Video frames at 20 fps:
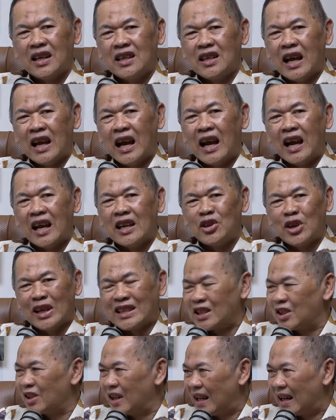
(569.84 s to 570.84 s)

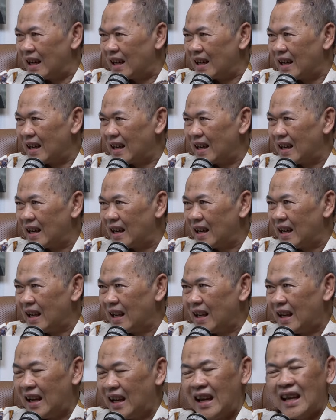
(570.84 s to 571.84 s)
US dollar.
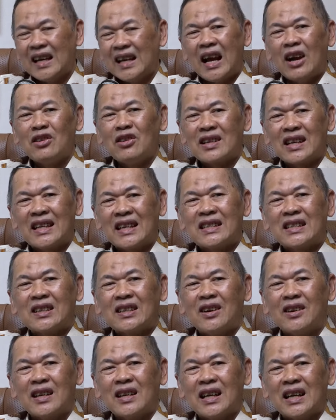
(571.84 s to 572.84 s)
In our case,
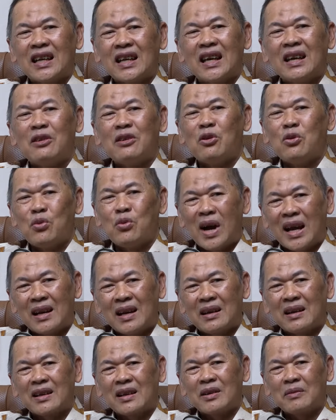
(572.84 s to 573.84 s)
only
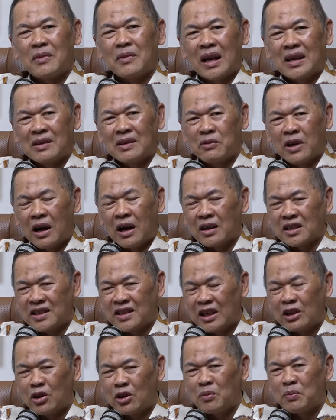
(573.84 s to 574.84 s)

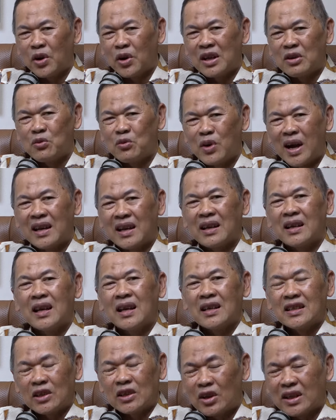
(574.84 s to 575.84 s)

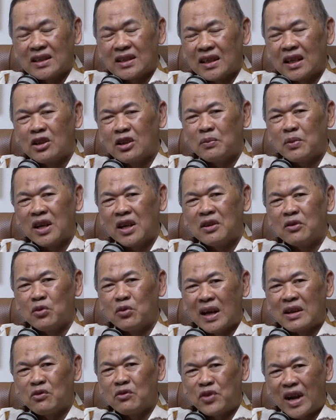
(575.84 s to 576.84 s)

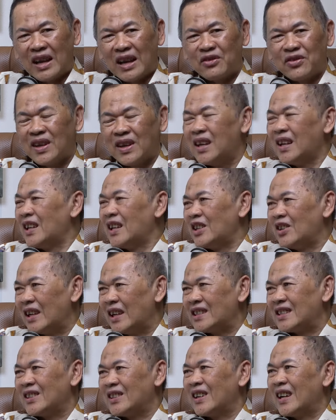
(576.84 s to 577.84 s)
0.15
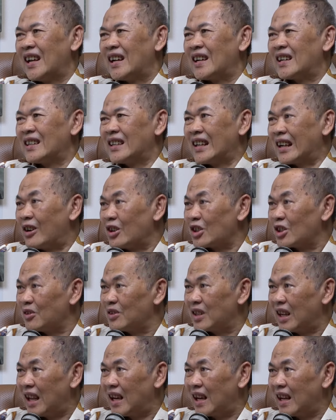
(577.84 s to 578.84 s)
US dollar, the cost
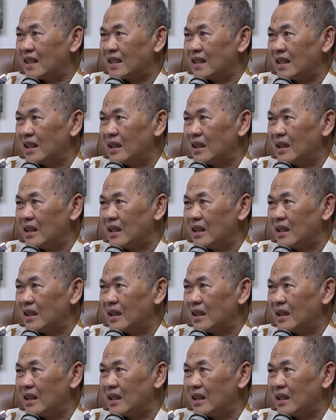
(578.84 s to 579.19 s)
of the energy.